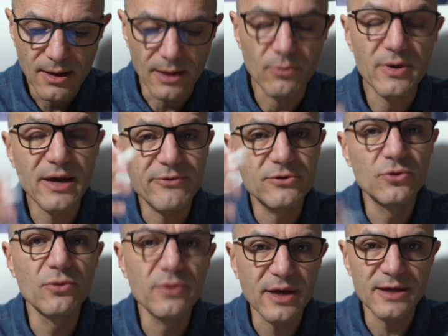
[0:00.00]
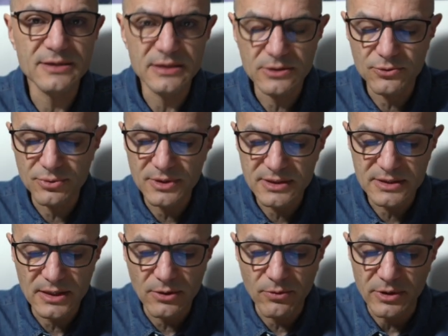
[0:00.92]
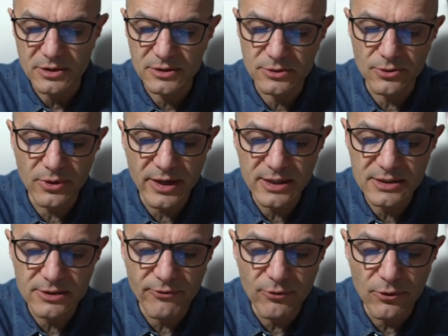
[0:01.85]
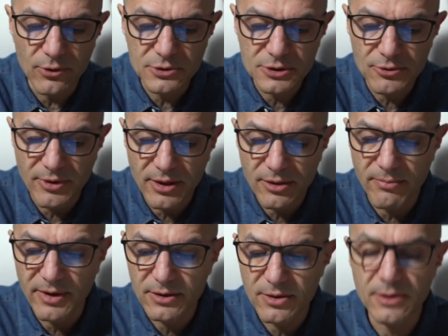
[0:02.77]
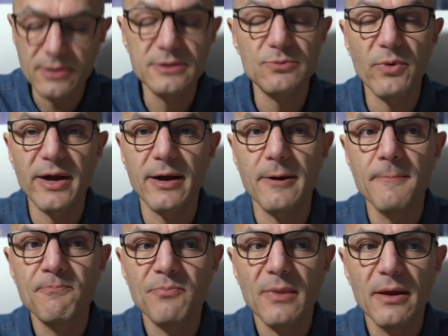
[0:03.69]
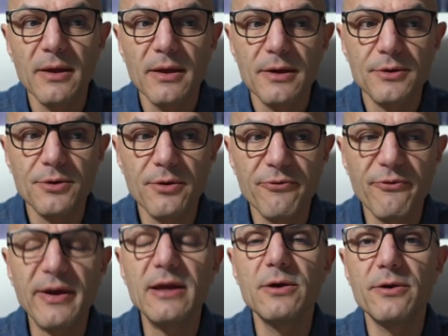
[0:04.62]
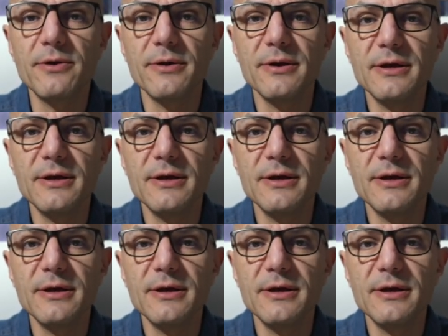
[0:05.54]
And we have two cases to distinguish. The case of low-strength metals, where the failure